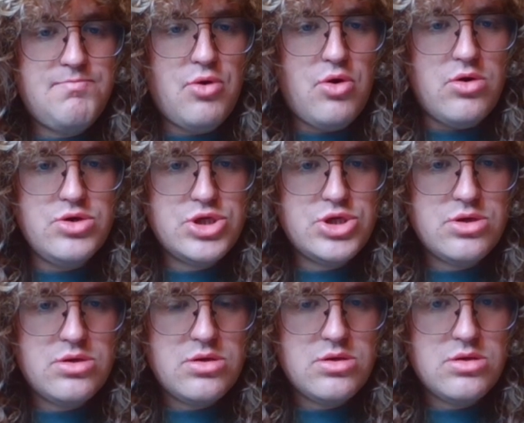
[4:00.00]
push.
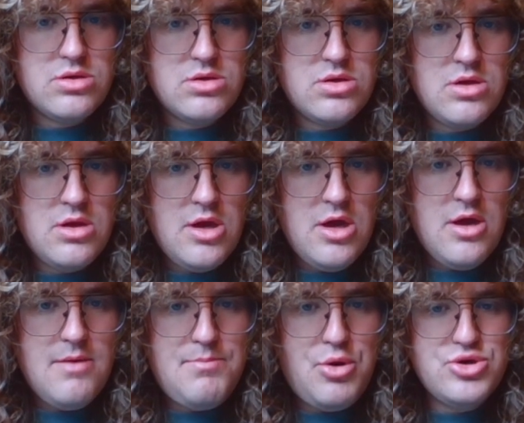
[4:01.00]

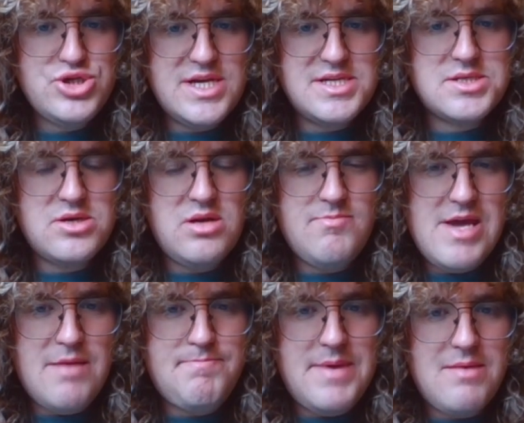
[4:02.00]
Pushing's going to be
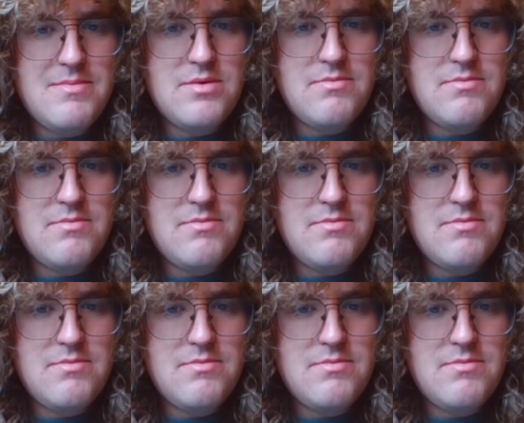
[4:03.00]
a bit